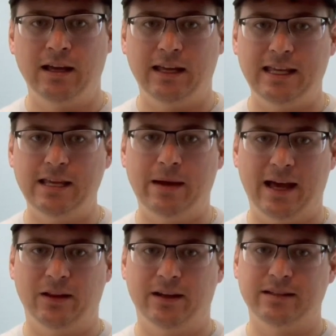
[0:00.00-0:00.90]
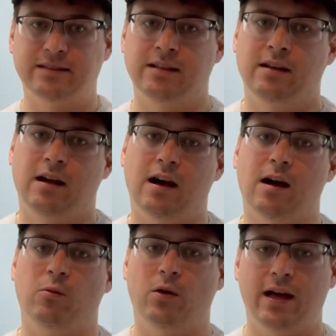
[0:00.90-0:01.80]
email us uh,
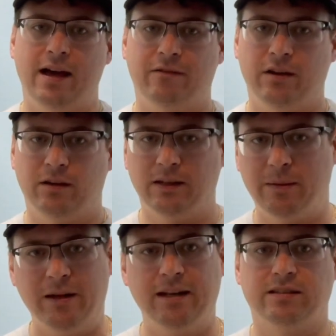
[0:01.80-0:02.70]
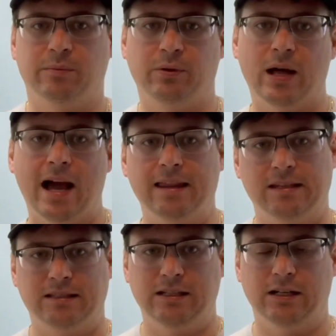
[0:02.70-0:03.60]
we'll have a limited supply
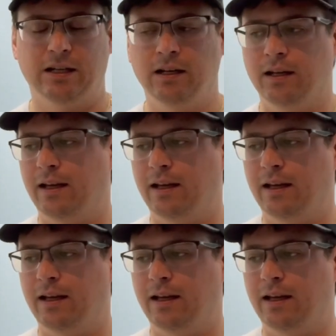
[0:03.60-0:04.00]
this year,